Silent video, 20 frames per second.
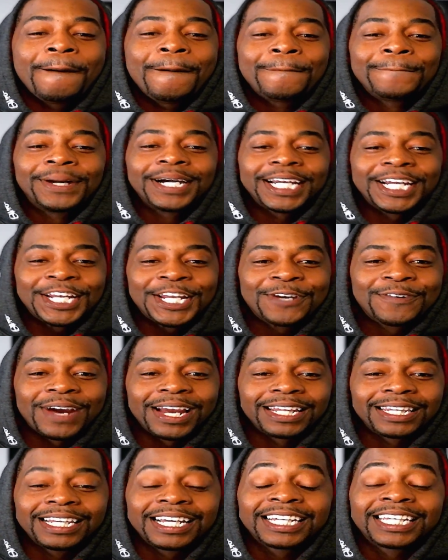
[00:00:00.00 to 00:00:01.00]
But anyway,
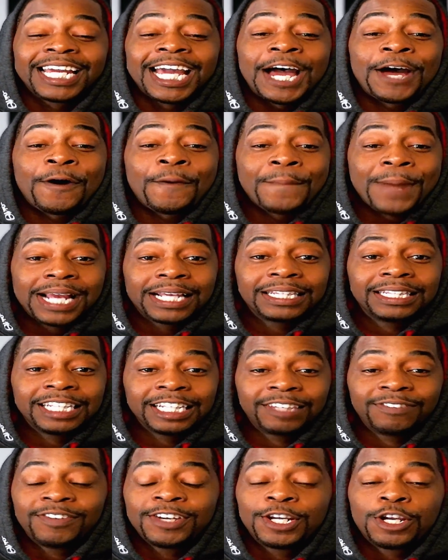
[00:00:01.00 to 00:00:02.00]
look, yeah, I'll make
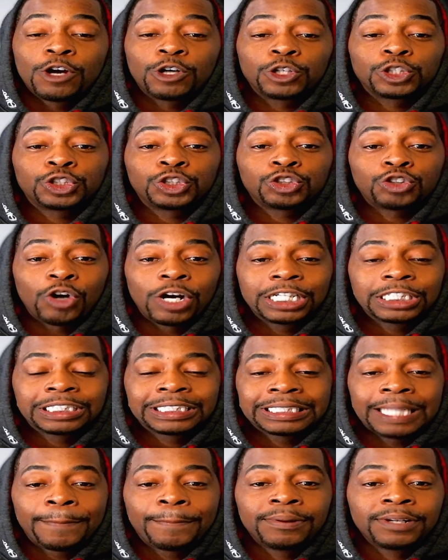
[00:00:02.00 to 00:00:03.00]
this video short,
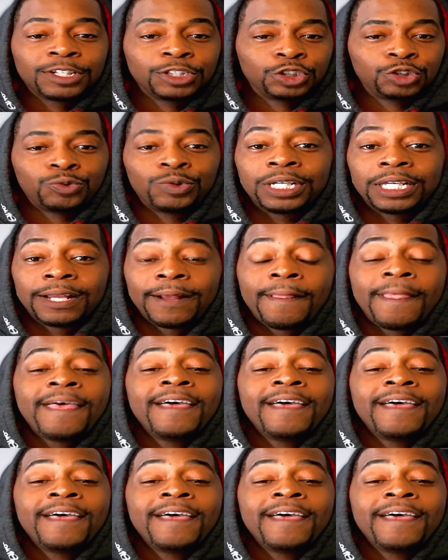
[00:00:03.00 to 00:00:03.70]
simple, and sweet.